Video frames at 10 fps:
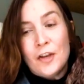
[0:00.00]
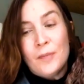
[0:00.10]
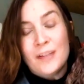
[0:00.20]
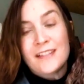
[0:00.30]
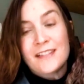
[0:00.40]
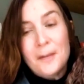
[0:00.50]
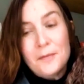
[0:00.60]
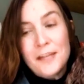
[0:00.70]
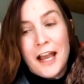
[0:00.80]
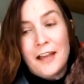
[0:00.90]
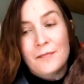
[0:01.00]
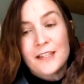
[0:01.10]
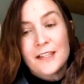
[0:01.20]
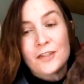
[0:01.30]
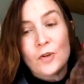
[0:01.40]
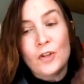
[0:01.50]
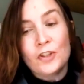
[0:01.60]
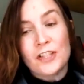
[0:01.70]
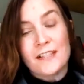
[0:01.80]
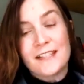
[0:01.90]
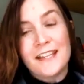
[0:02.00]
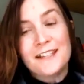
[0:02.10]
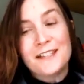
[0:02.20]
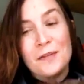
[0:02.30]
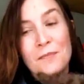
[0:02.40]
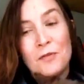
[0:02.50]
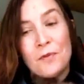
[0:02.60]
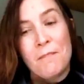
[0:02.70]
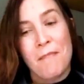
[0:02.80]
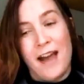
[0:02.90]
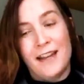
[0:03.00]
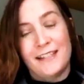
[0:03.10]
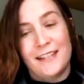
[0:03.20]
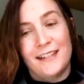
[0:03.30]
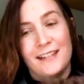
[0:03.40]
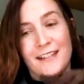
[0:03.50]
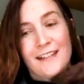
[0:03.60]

But sometimes the soul just needs to be reminded